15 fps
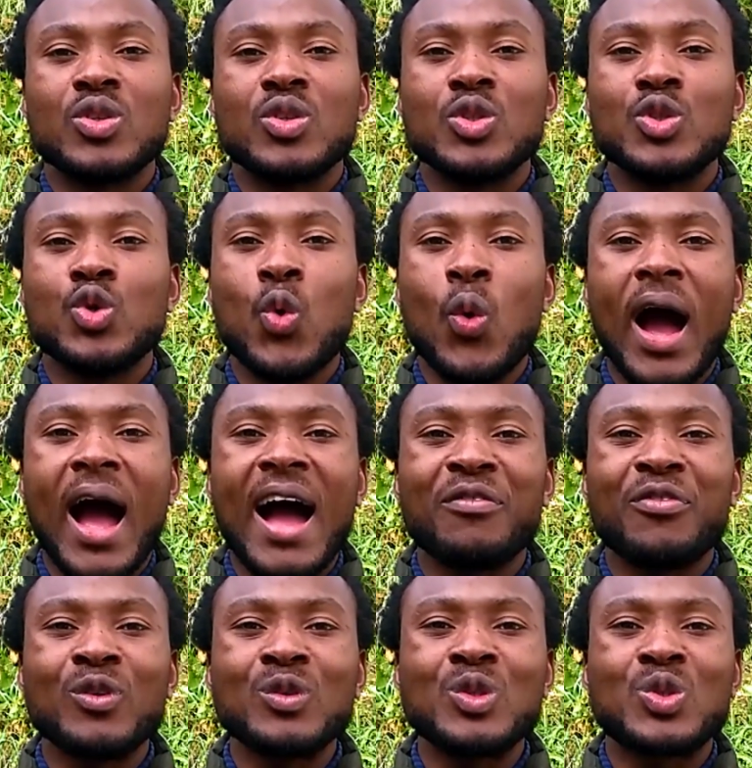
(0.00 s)
you
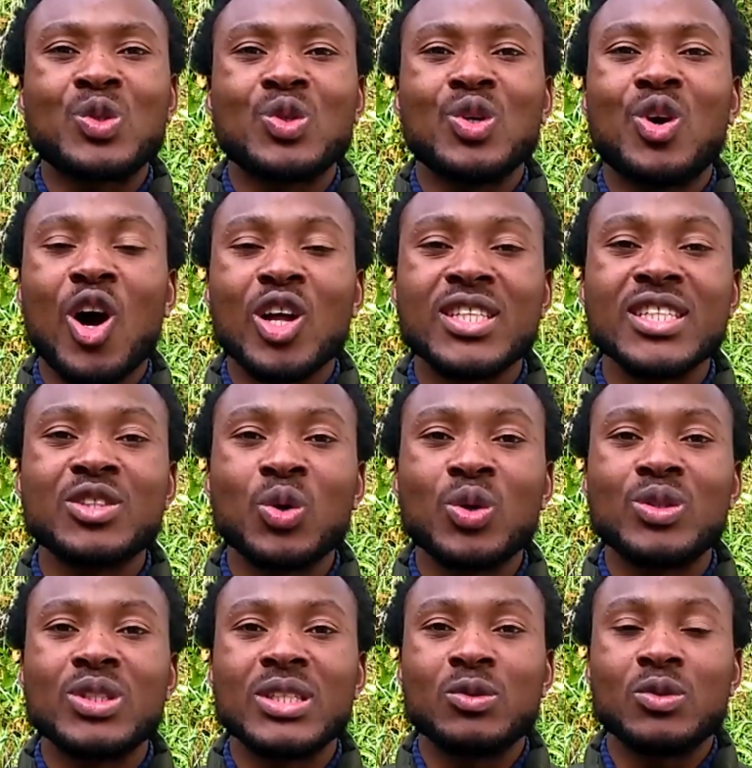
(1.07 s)
haven't gotten to
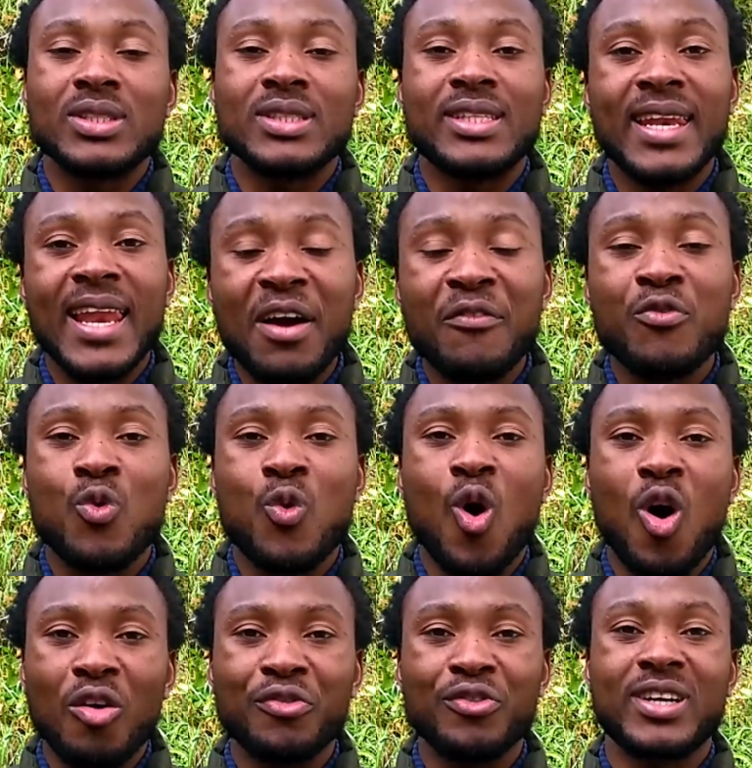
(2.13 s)
the level
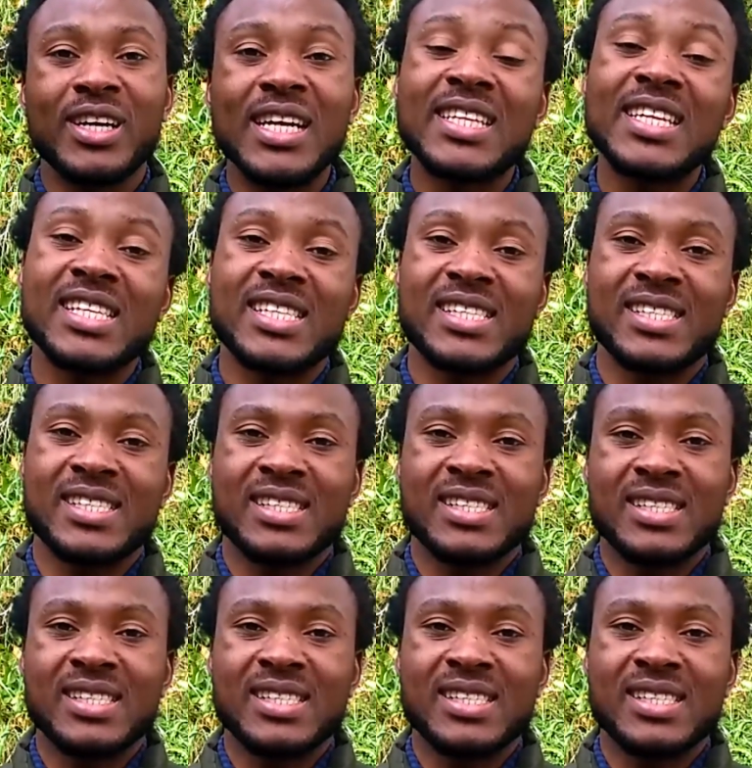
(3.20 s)
of greatness